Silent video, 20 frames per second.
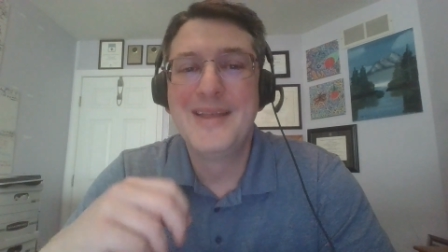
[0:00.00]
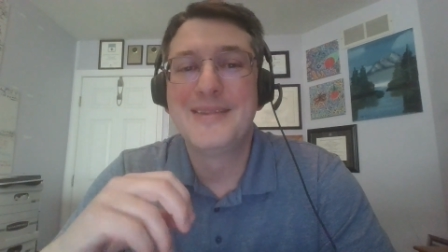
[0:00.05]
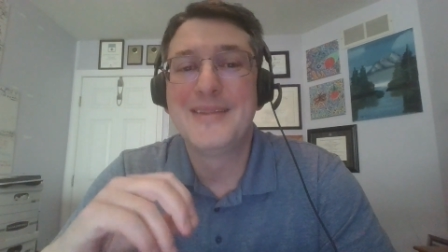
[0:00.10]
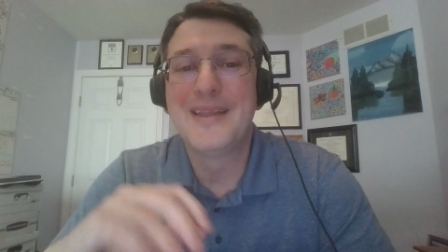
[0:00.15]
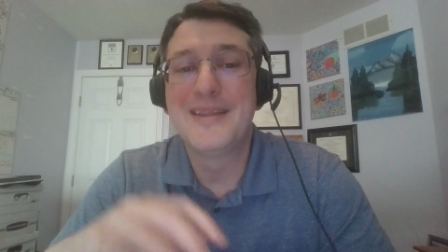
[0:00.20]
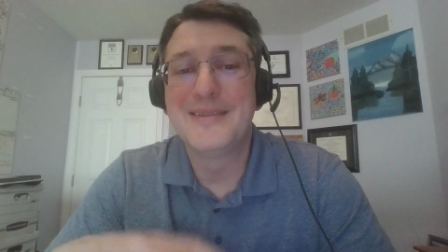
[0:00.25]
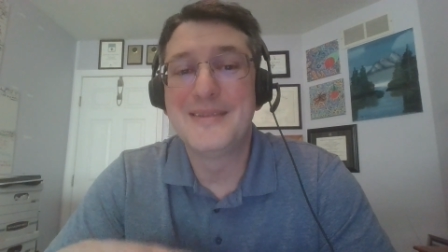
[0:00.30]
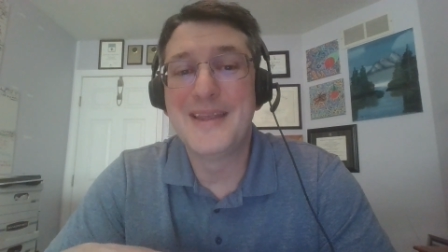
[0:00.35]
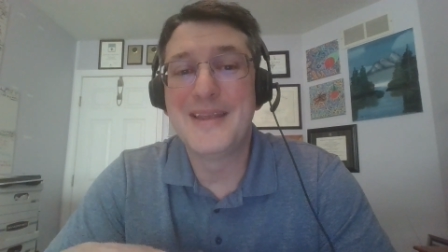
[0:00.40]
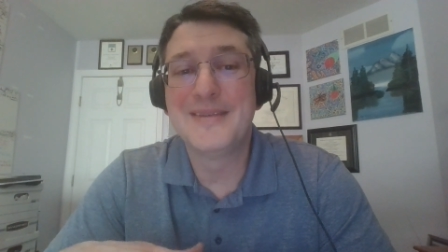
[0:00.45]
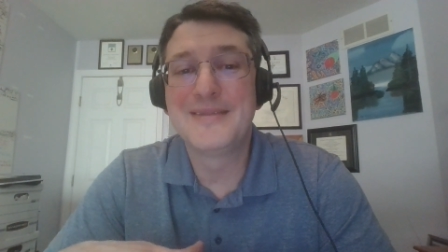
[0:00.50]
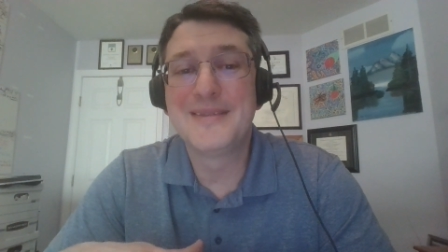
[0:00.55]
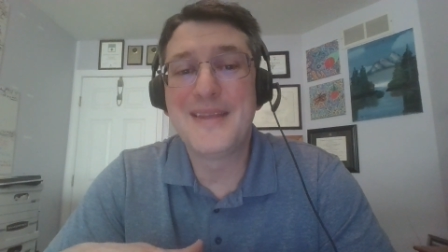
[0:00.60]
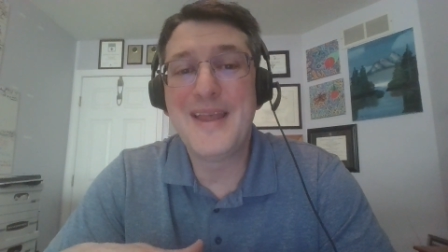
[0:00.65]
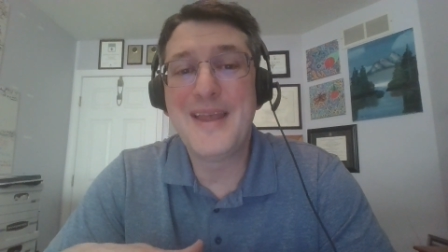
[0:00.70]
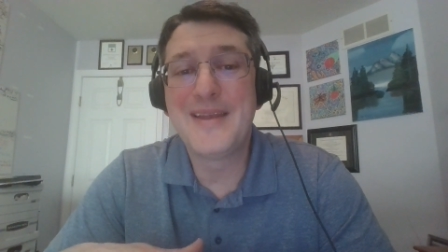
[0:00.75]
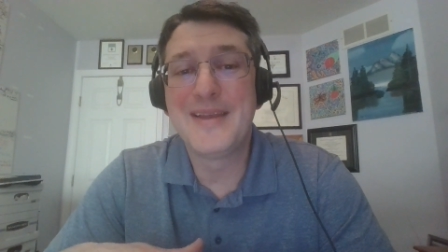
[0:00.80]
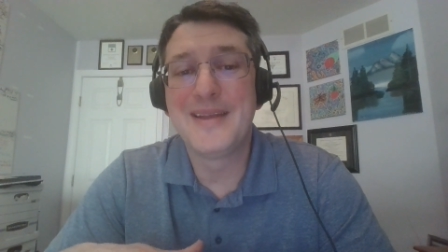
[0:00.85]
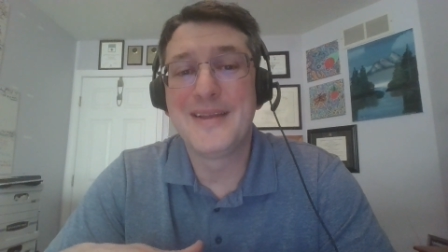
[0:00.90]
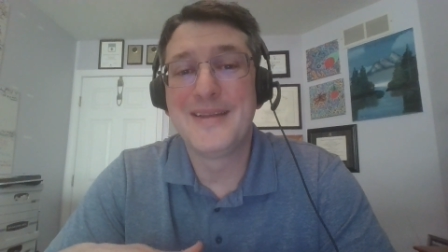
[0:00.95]
that they
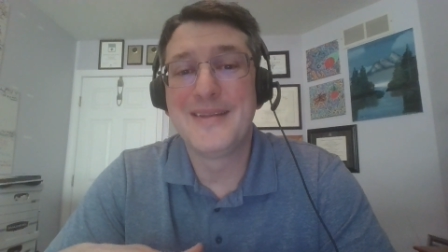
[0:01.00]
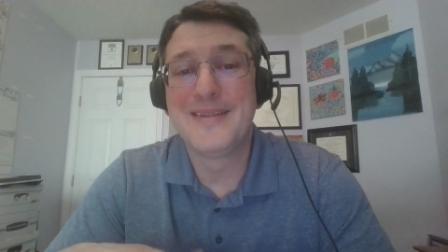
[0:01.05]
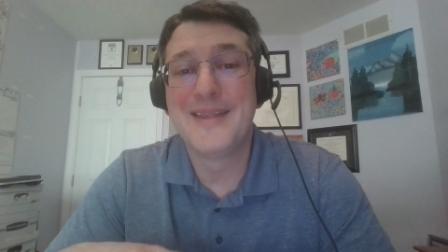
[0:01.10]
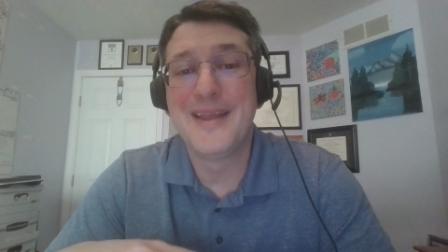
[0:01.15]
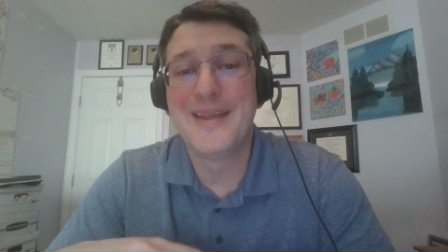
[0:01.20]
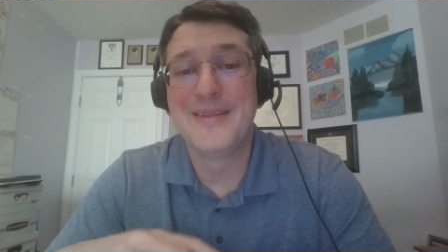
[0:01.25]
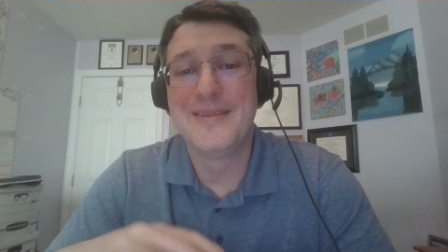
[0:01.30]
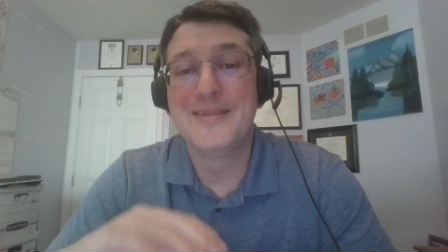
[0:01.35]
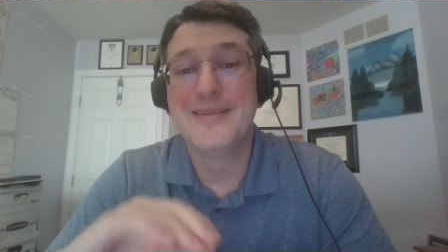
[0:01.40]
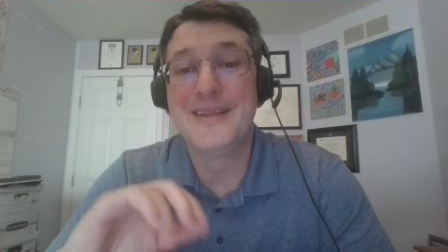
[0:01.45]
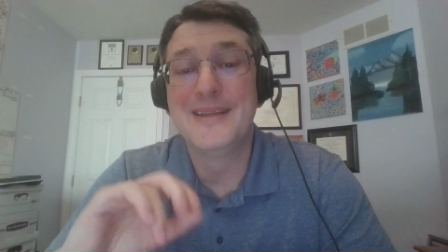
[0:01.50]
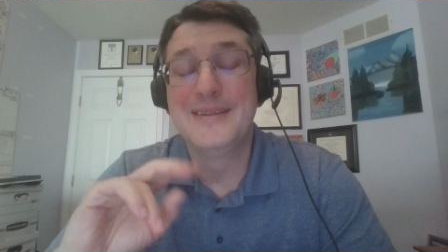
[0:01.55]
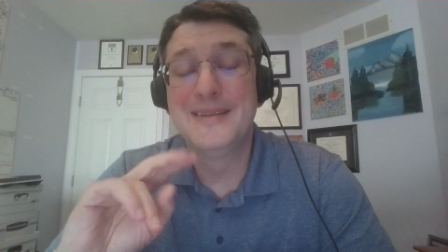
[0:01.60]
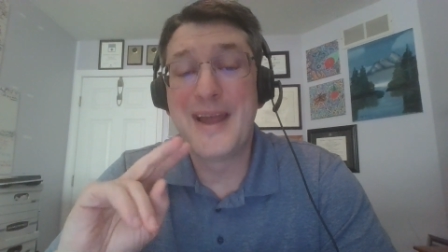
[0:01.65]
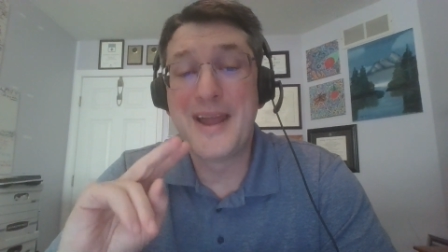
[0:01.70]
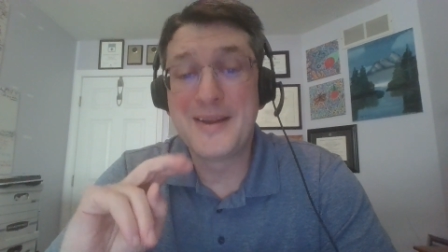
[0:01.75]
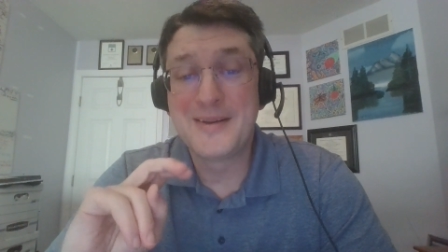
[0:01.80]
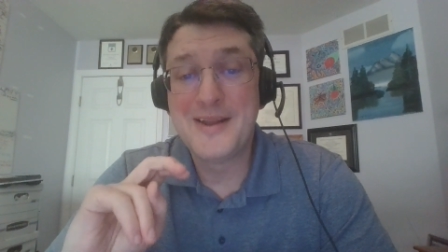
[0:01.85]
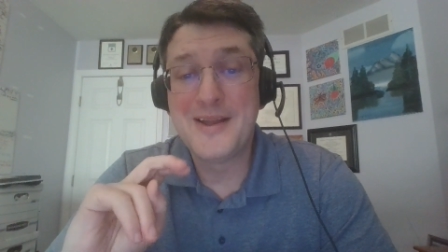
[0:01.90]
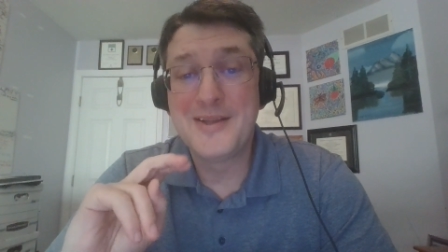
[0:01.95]
say that the
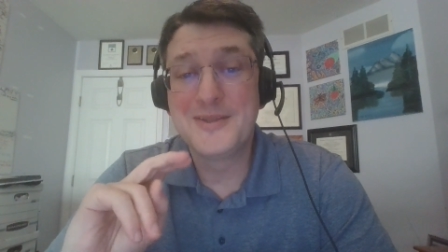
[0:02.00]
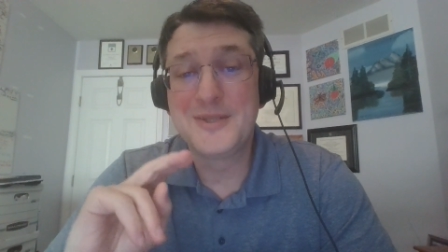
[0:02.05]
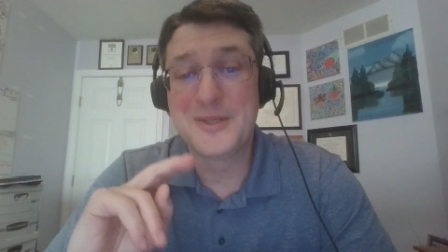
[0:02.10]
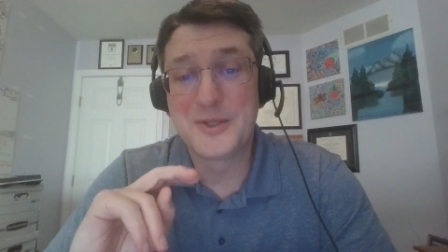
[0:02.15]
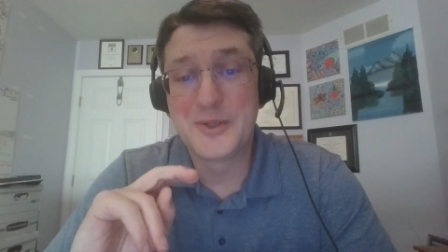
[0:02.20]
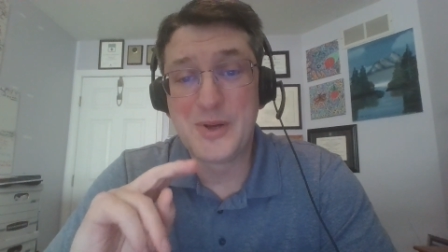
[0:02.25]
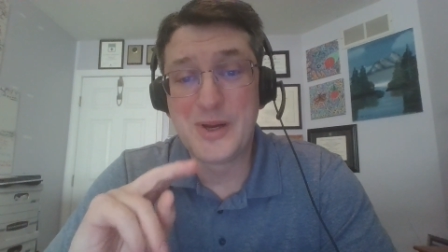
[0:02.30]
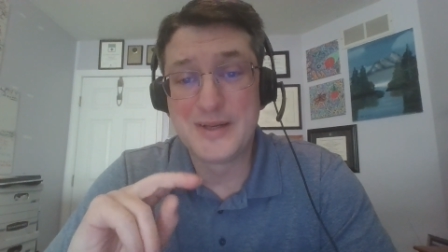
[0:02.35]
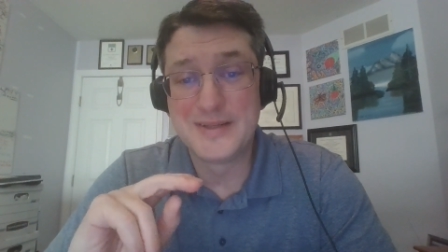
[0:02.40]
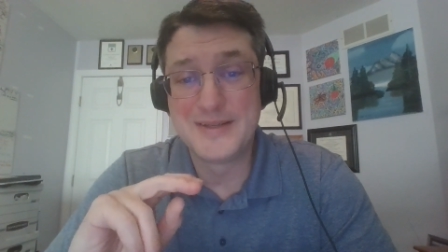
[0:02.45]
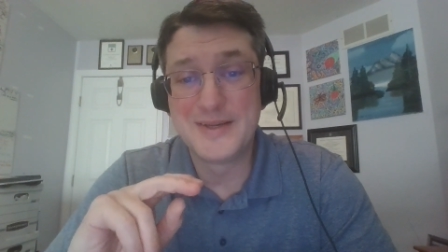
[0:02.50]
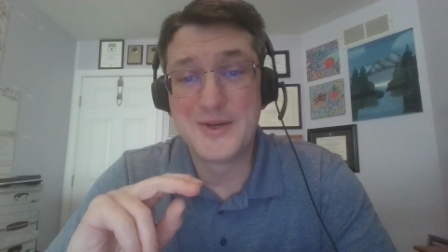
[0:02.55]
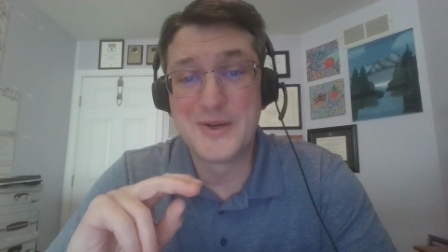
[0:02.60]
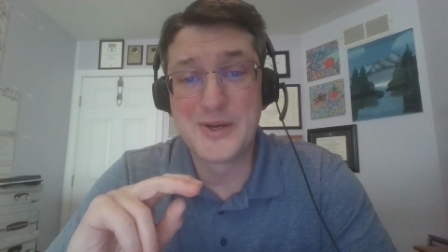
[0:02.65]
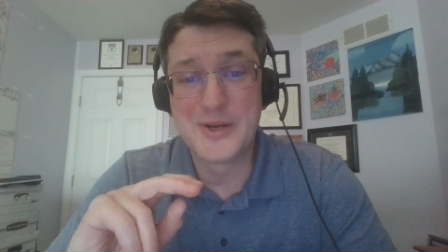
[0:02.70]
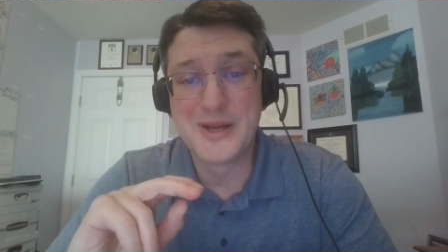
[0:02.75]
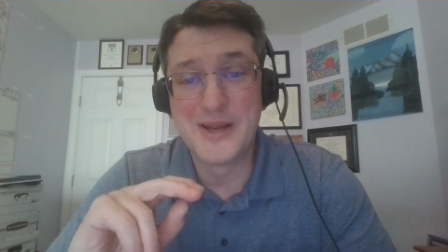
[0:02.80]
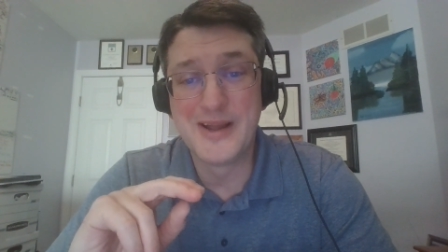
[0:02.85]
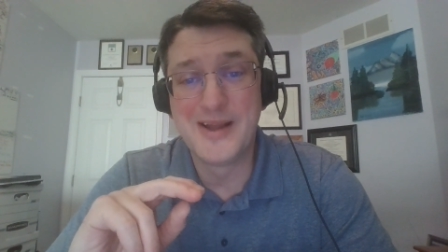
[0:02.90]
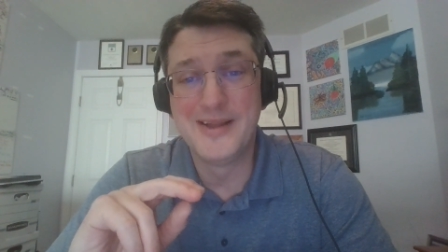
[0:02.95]
diagnostic
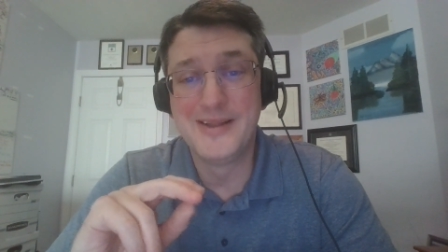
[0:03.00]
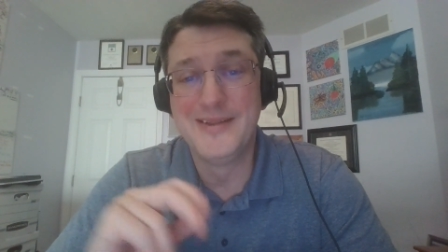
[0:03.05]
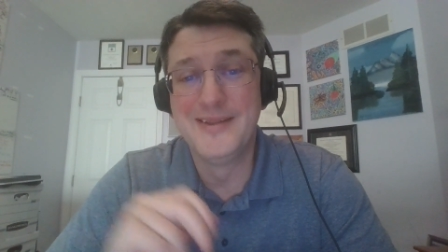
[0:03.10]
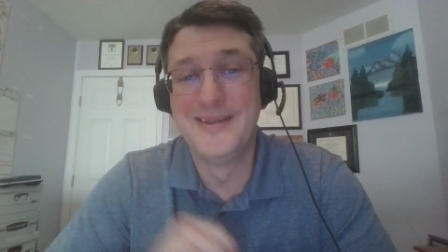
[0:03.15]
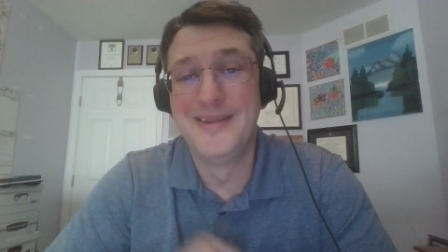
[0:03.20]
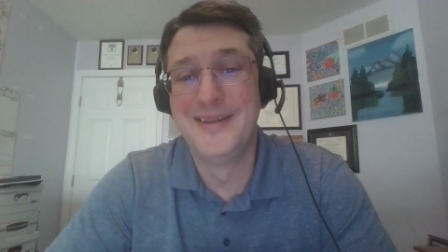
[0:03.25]
criteria